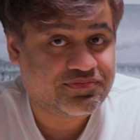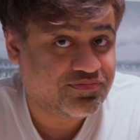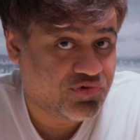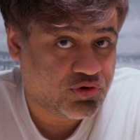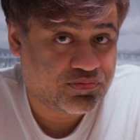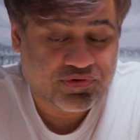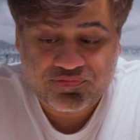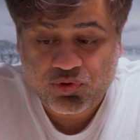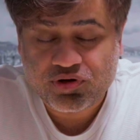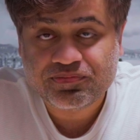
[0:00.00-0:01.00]
phone
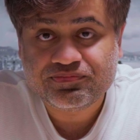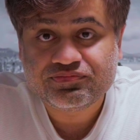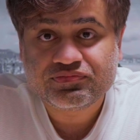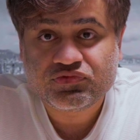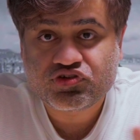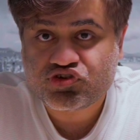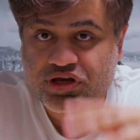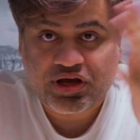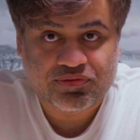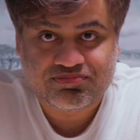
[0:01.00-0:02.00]
before. Just check
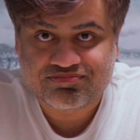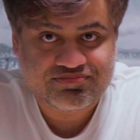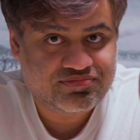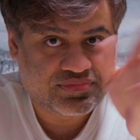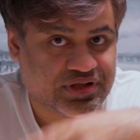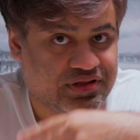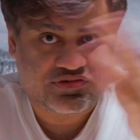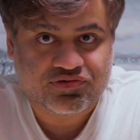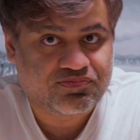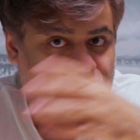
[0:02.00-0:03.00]
out the
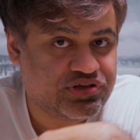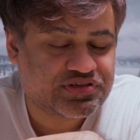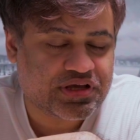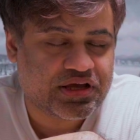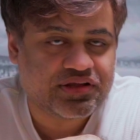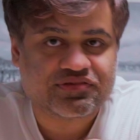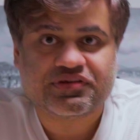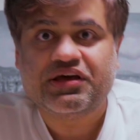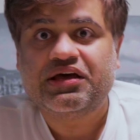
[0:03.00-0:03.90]
list of presets